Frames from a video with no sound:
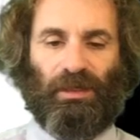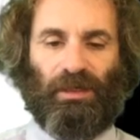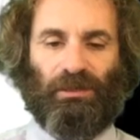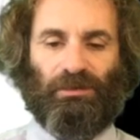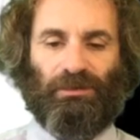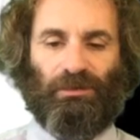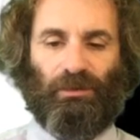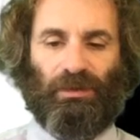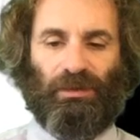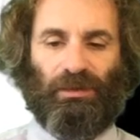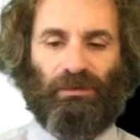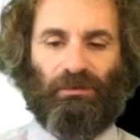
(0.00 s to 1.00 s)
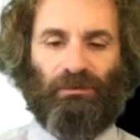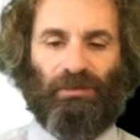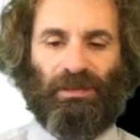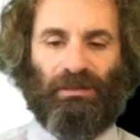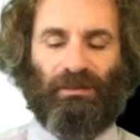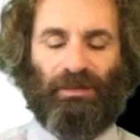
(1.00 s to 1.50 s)
so we
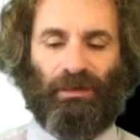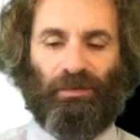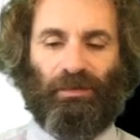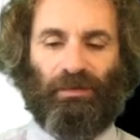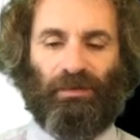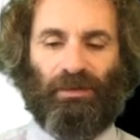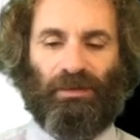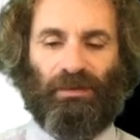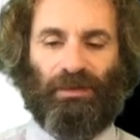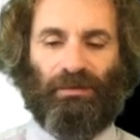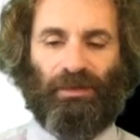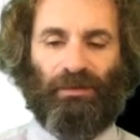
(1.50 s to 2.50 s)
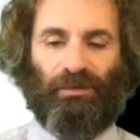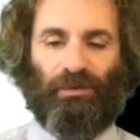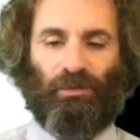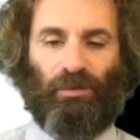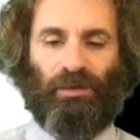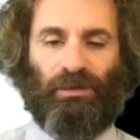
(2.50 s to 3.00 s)
increment length. Now length is
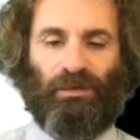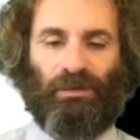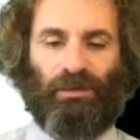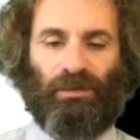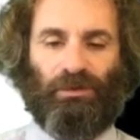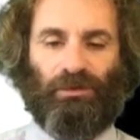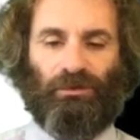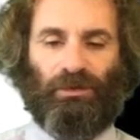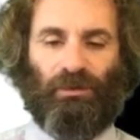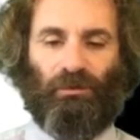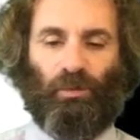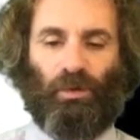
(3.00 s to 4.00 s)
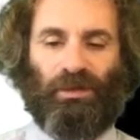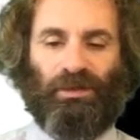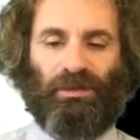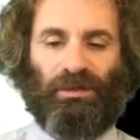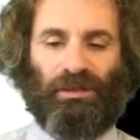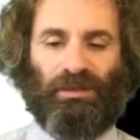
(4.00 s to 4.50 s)
1, string of
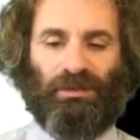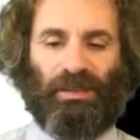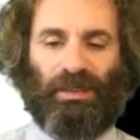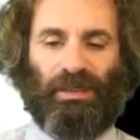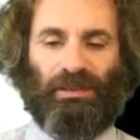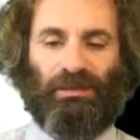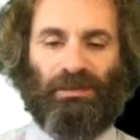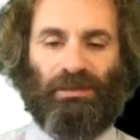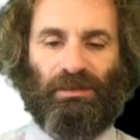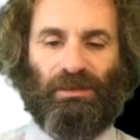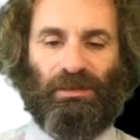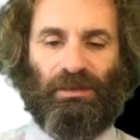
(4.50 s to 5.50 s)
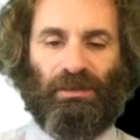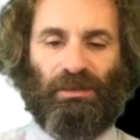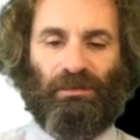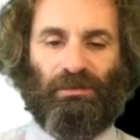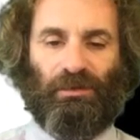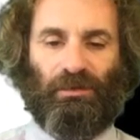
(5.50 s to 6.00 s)
1 is A,
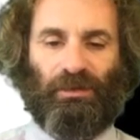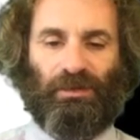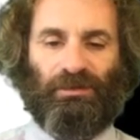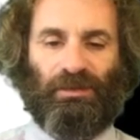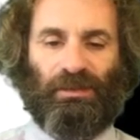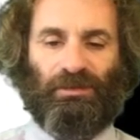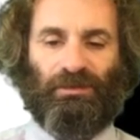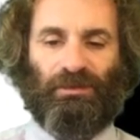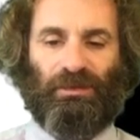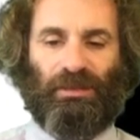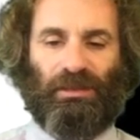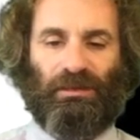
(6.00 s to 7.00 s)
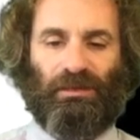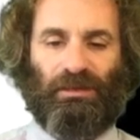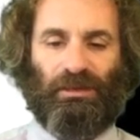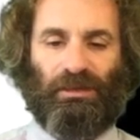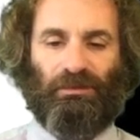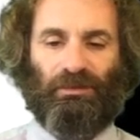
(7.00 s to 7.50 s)
so that's not 0 yet,
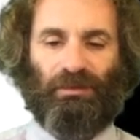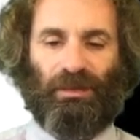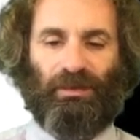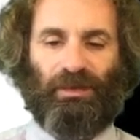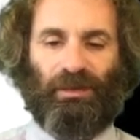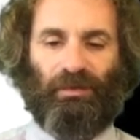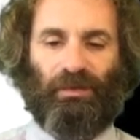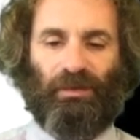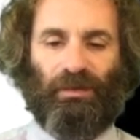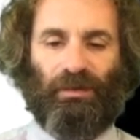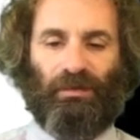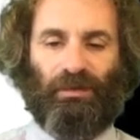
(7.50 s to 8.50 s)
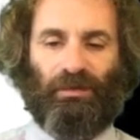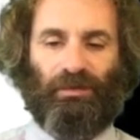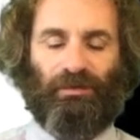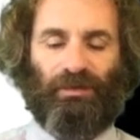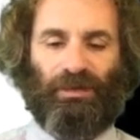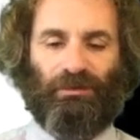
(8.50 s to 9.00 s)
increment length. Length
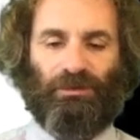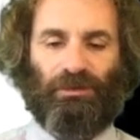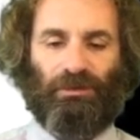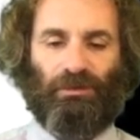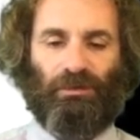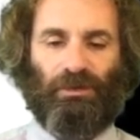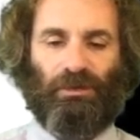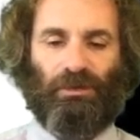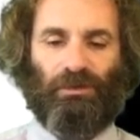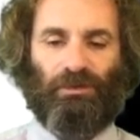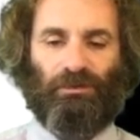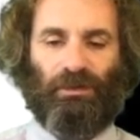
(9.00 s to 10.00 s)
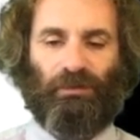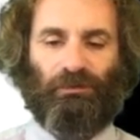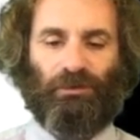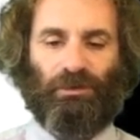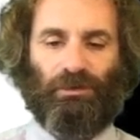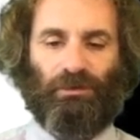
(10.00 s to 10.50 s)
is now 2, string
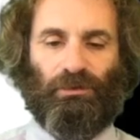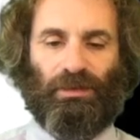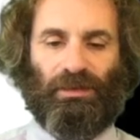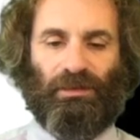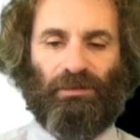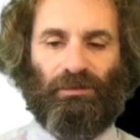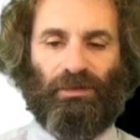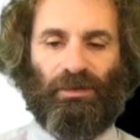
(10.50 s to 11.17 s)
of 2 is